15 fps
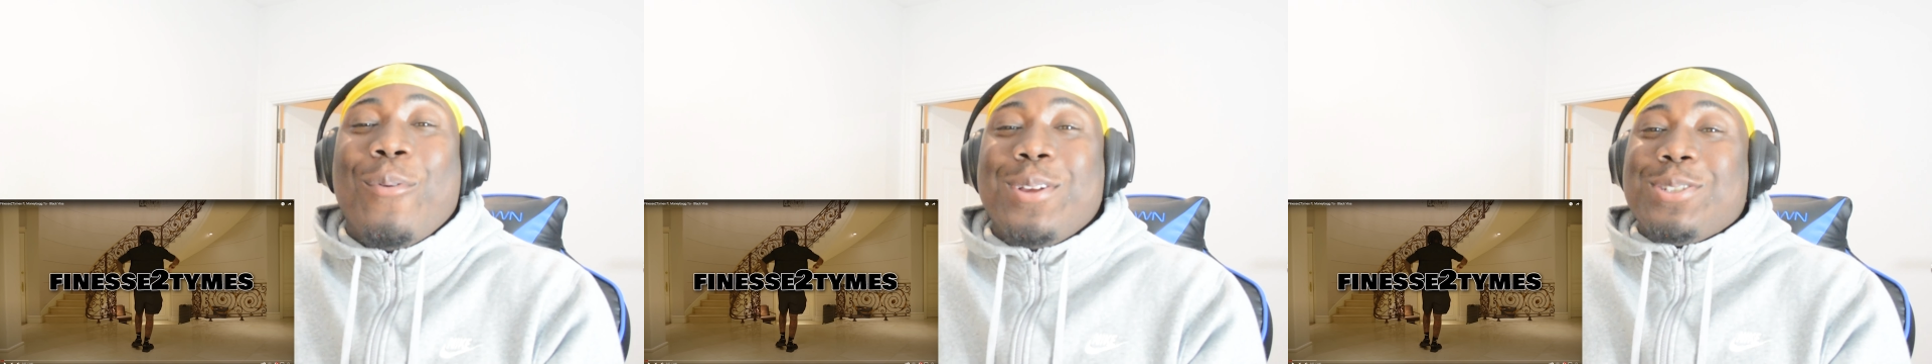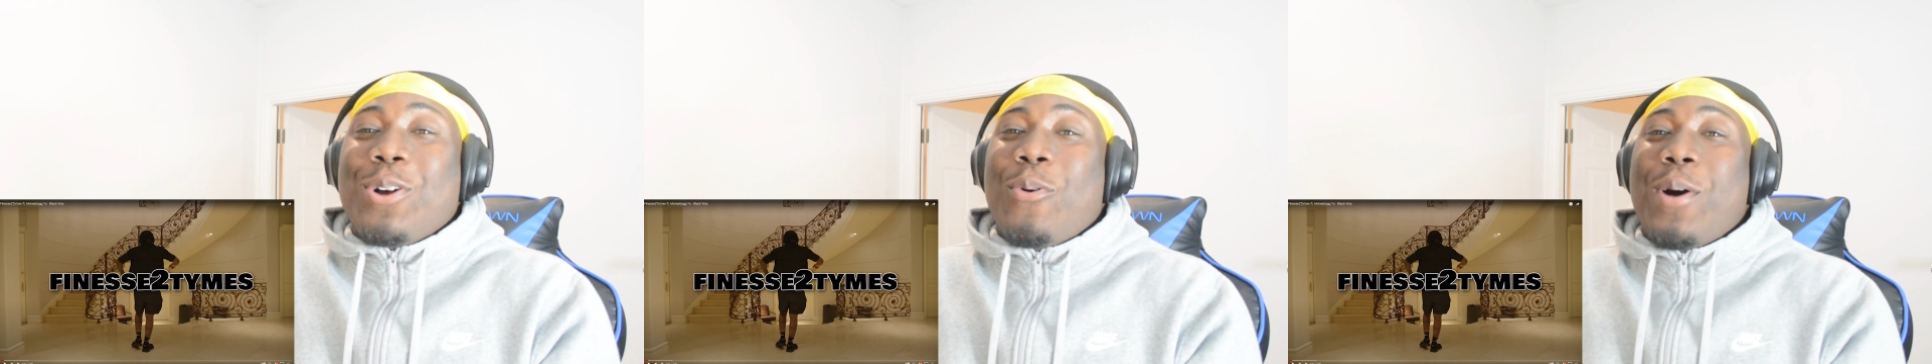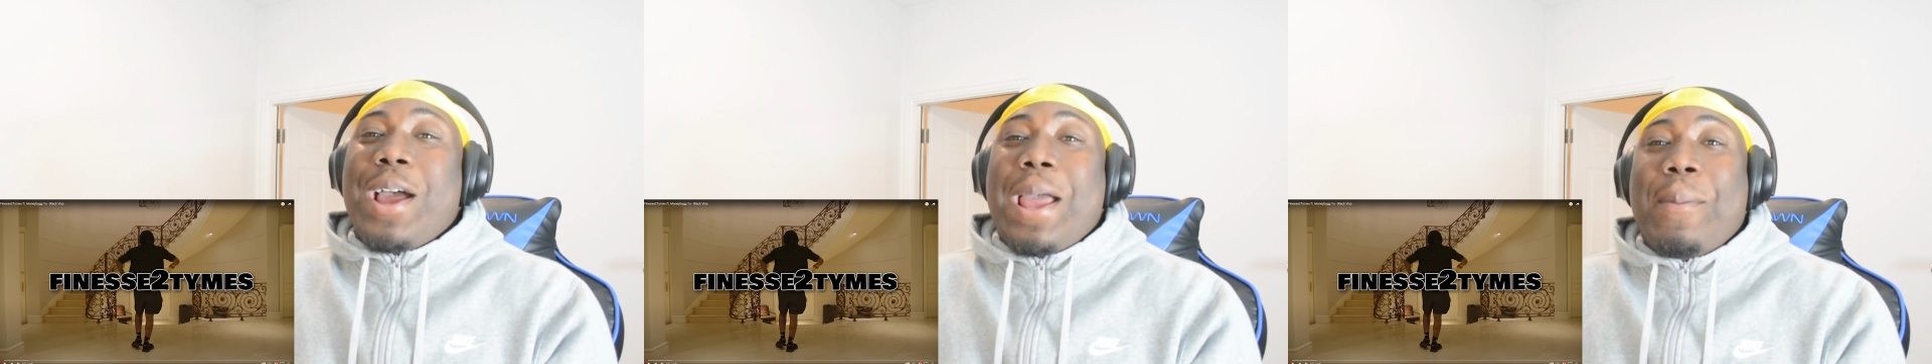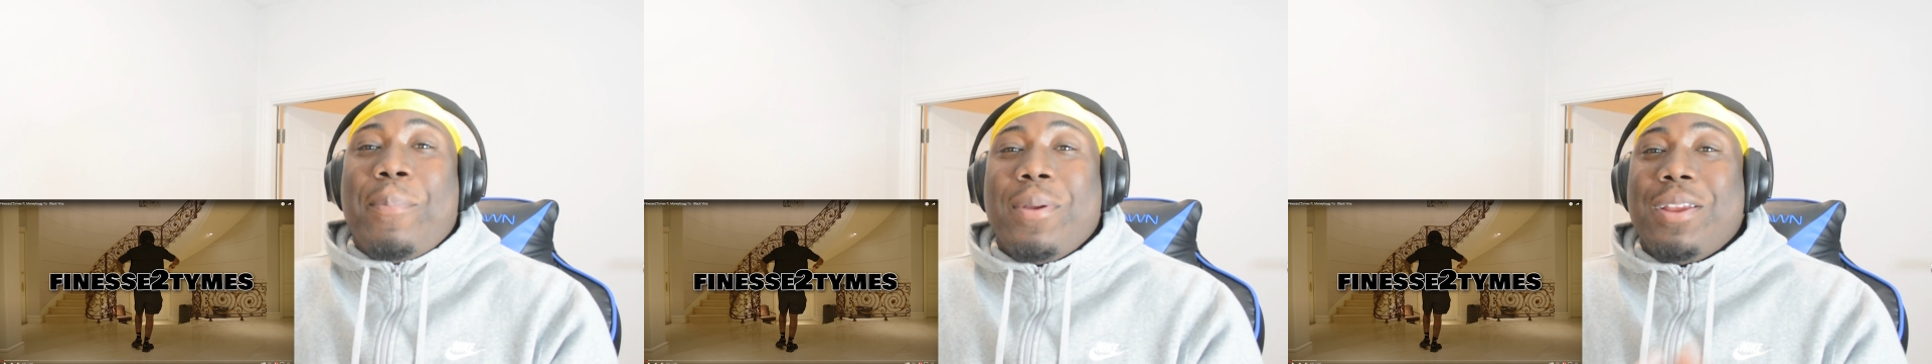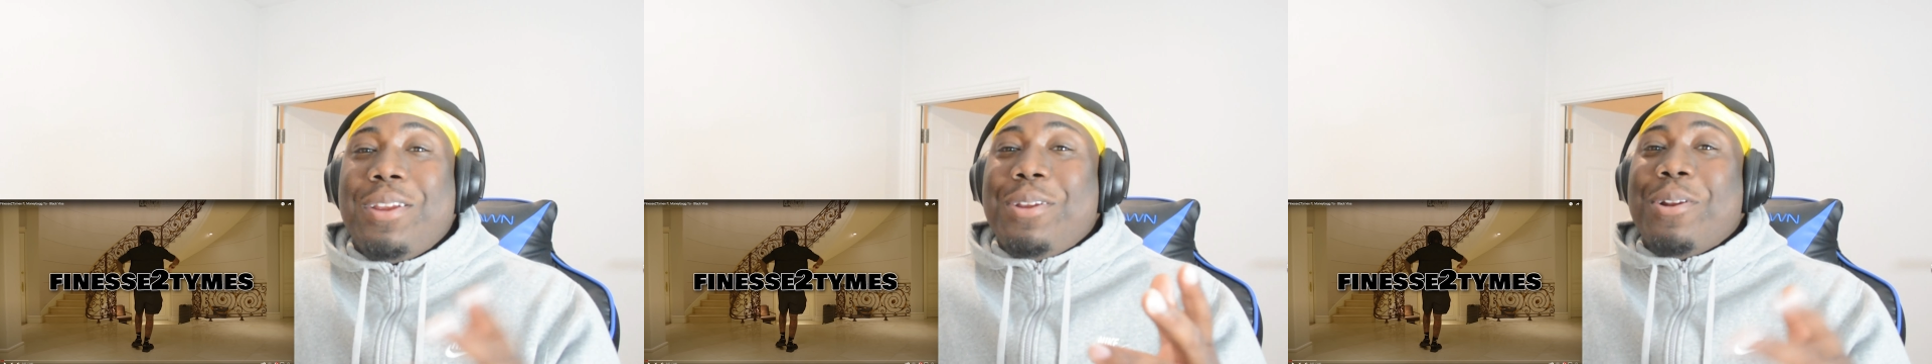what's gonna
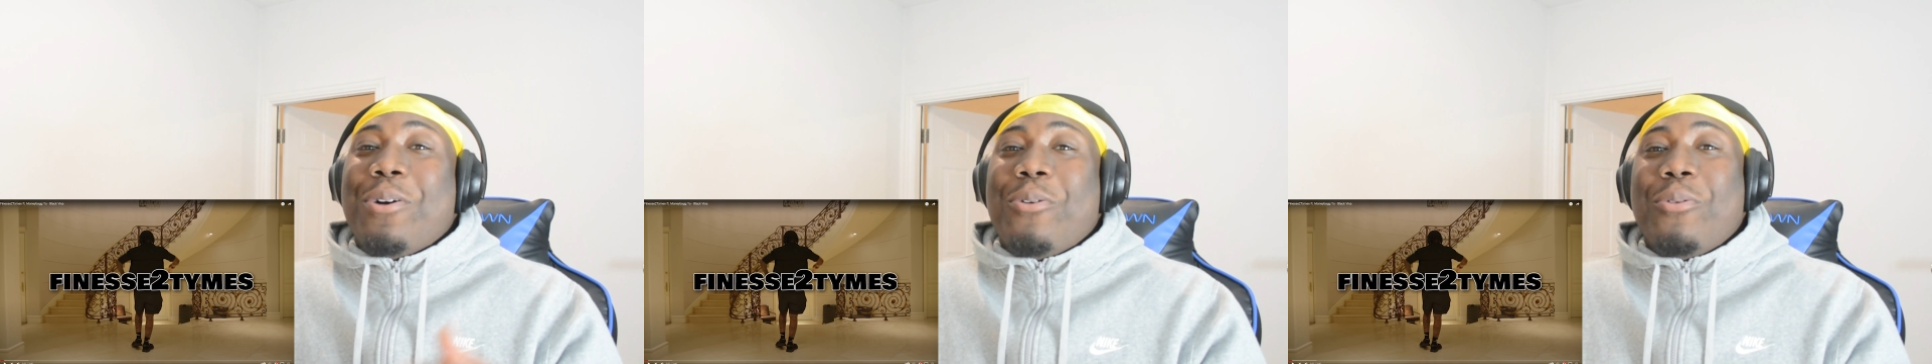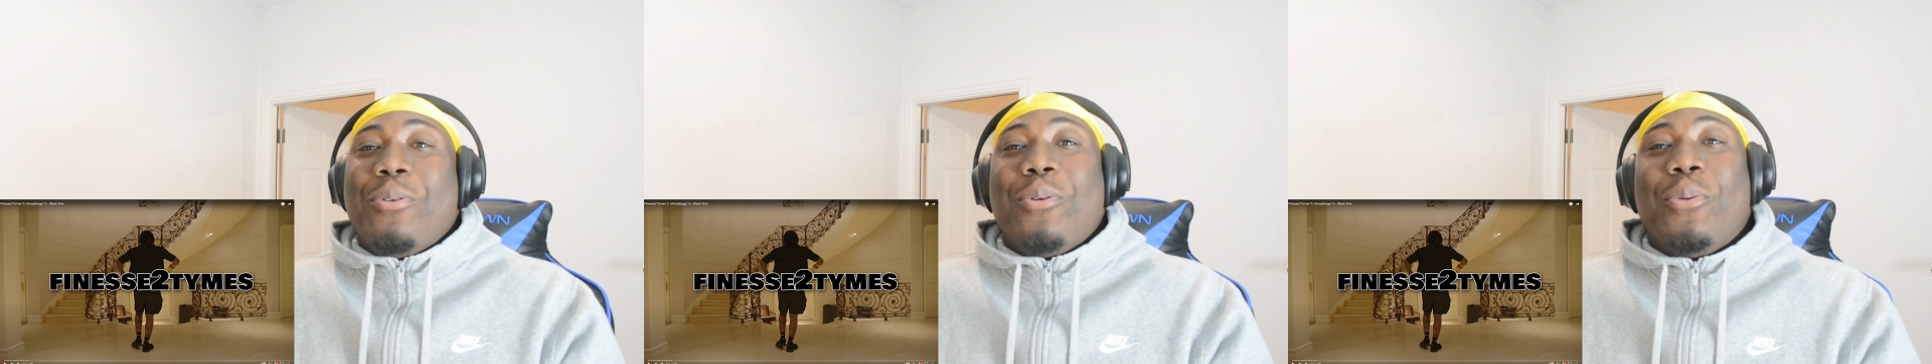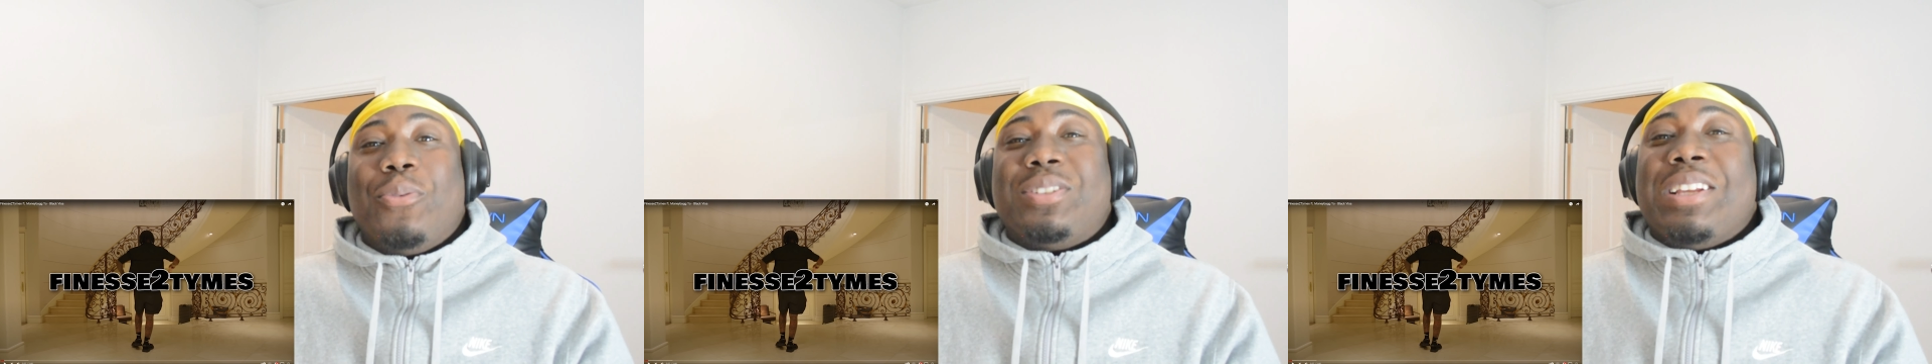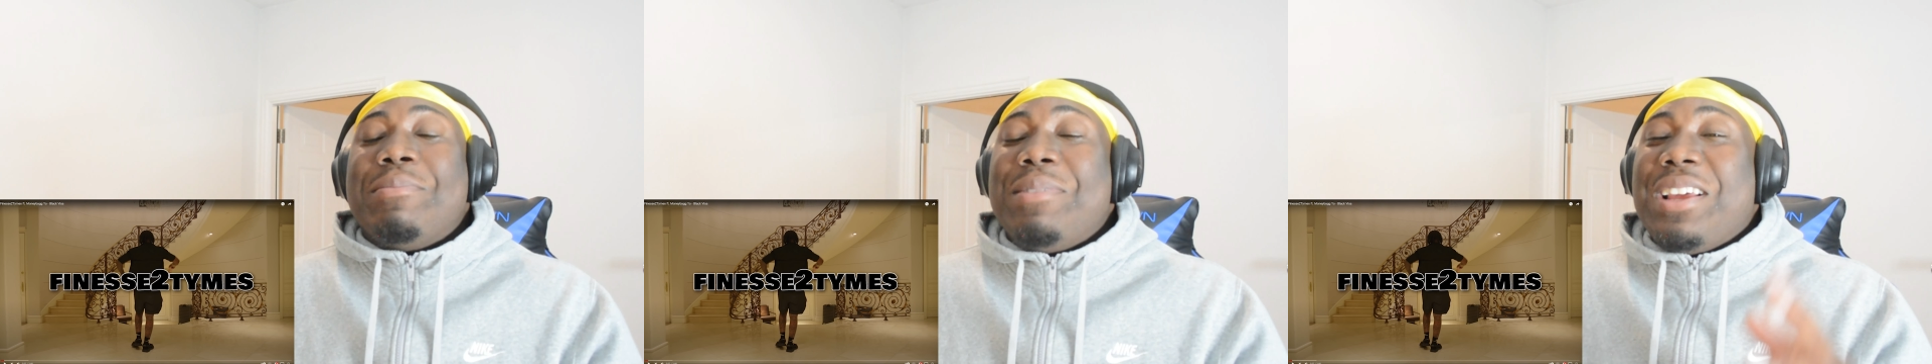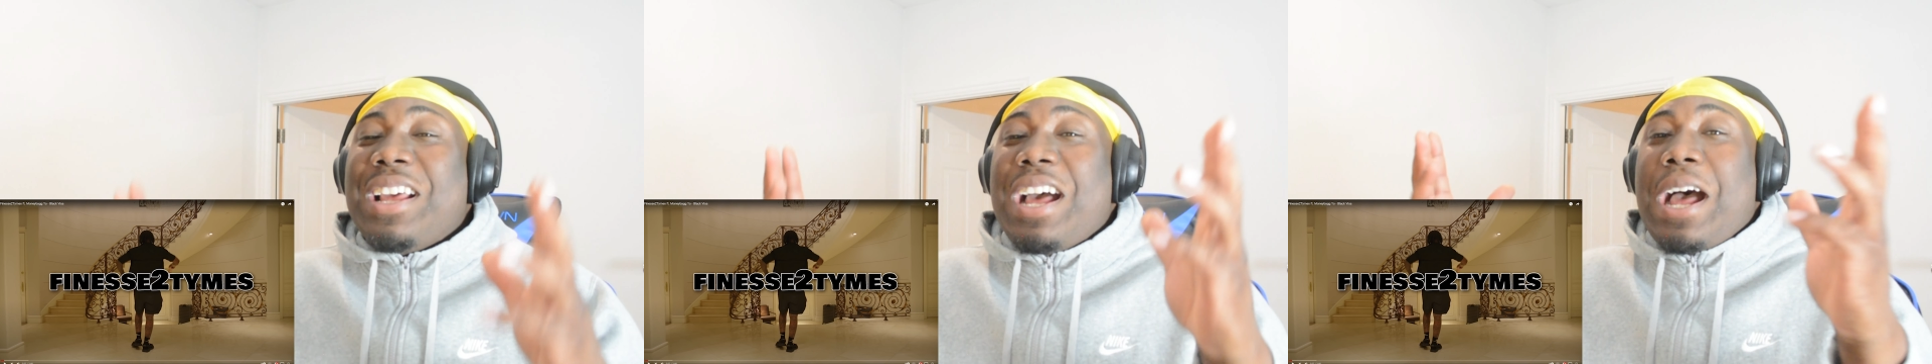happen, you know, something
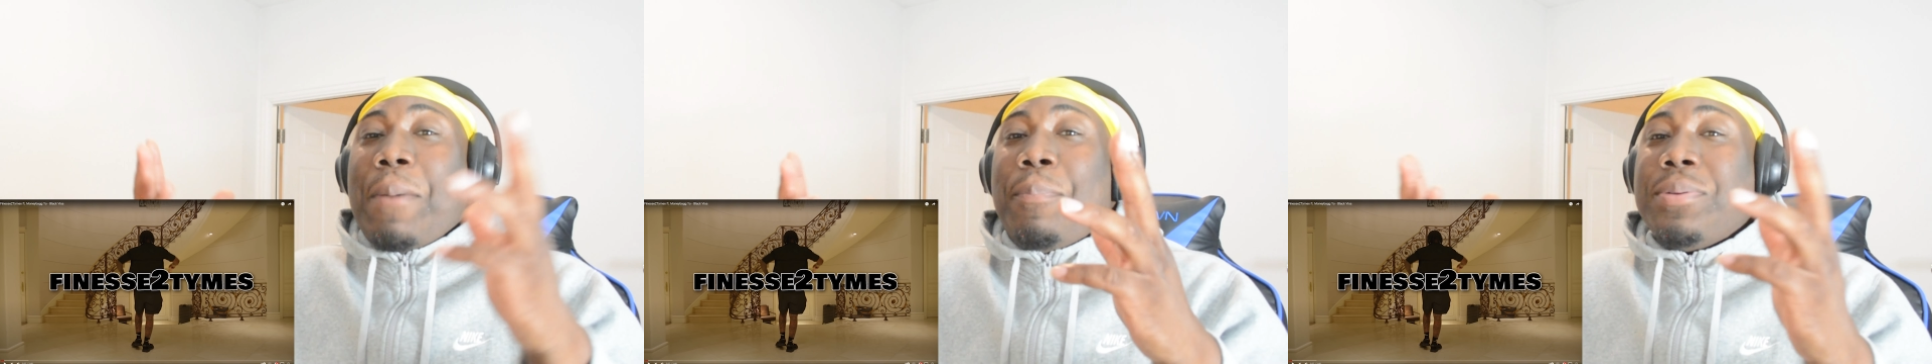that God